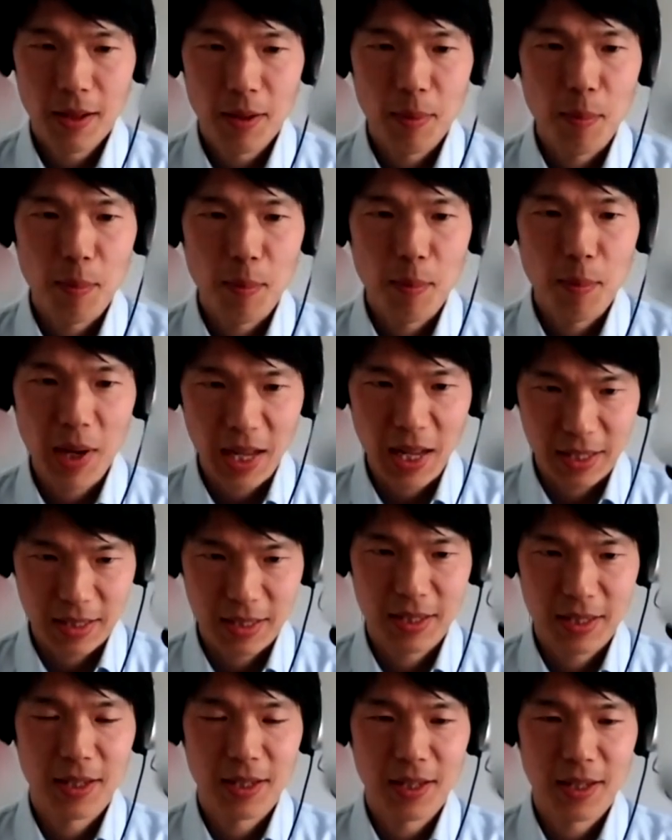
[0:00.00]

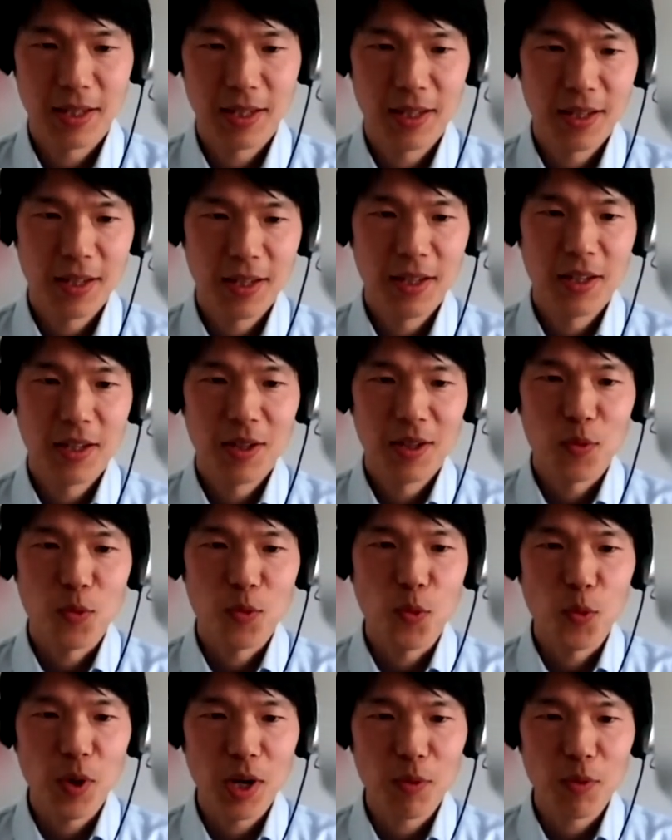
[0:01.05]
But
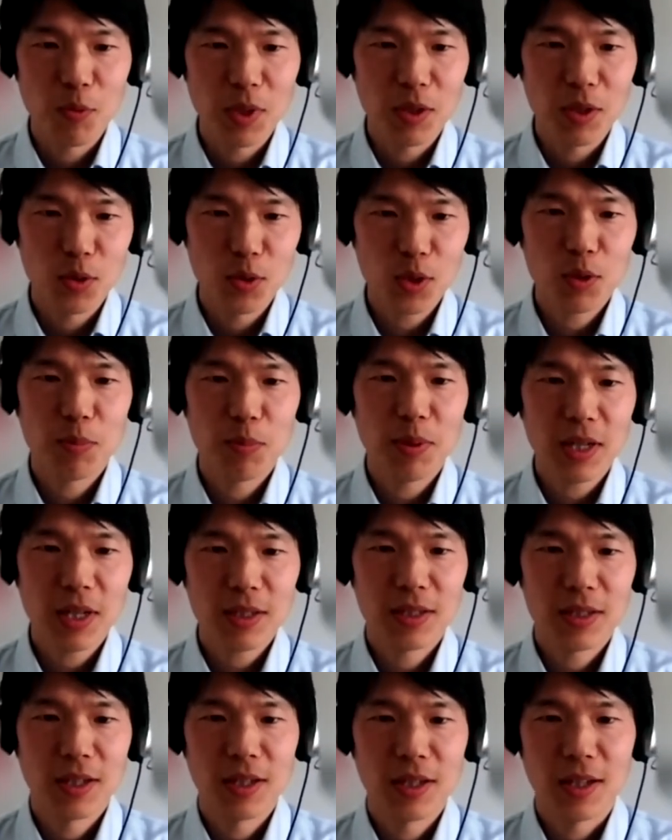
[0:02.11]
when we look
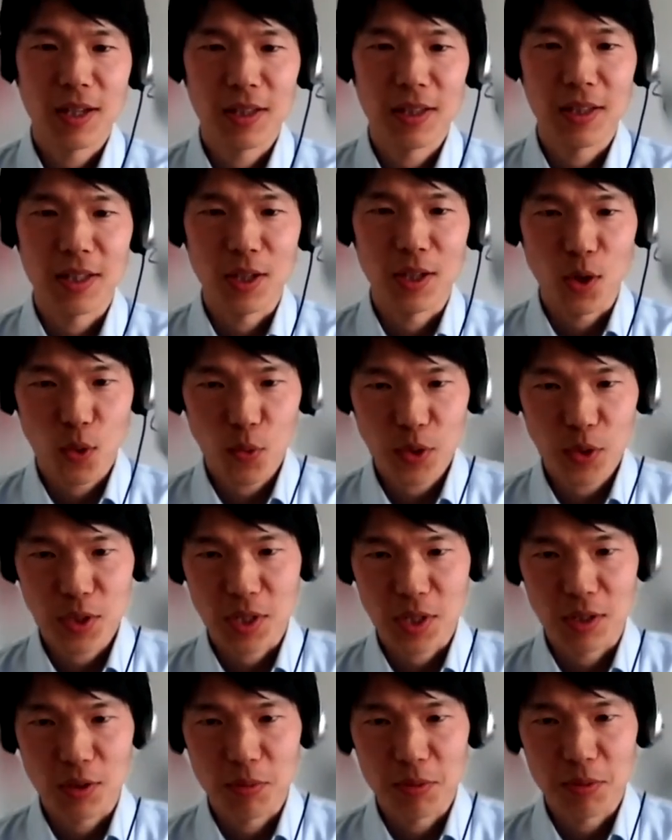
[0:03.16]
back at the
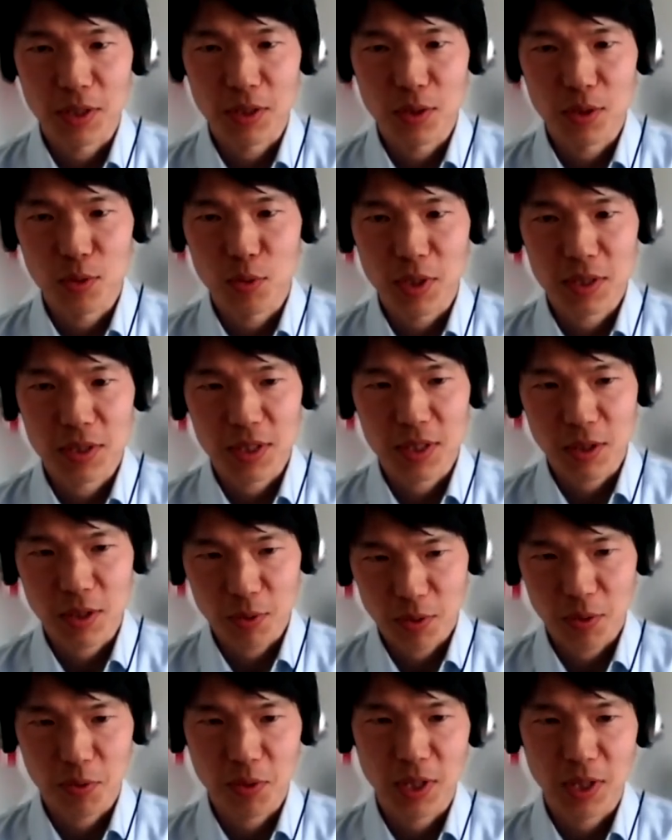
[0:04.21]
origin of the
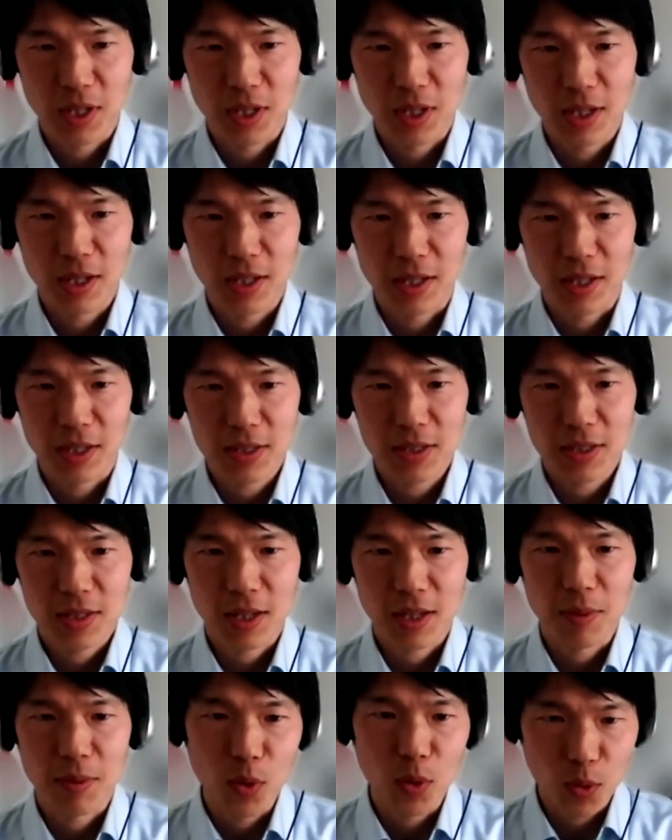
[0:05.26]
US-South Korea alliance
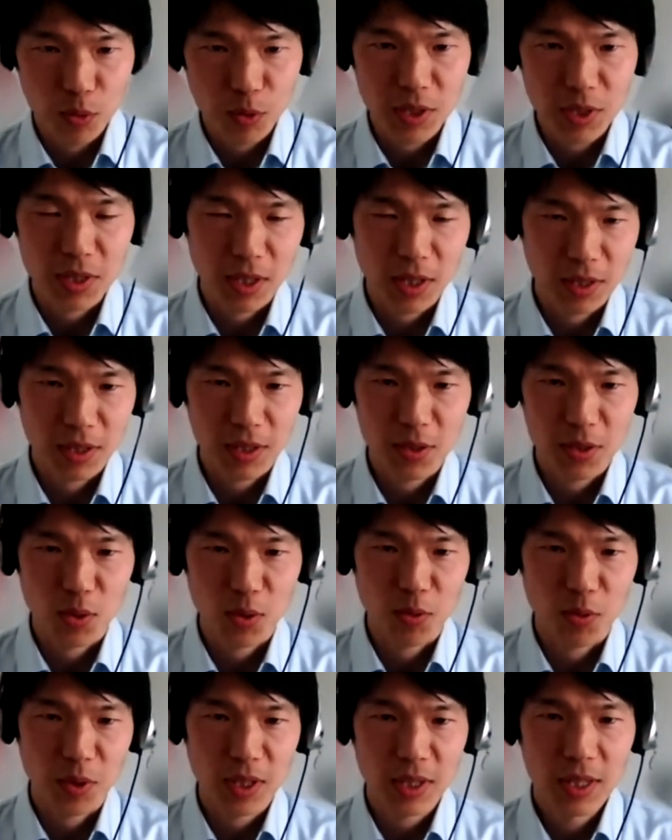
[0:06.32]
and more recent
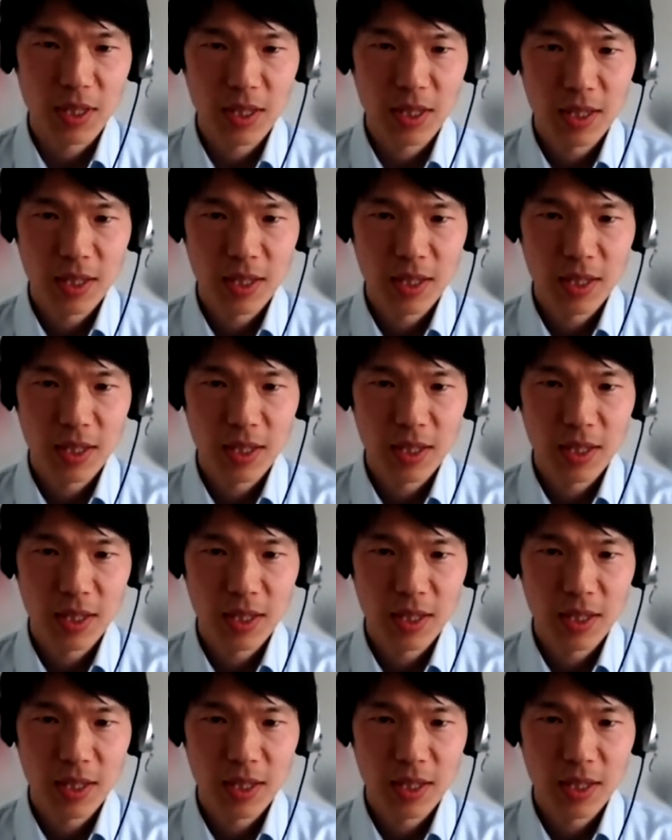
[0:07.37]
history,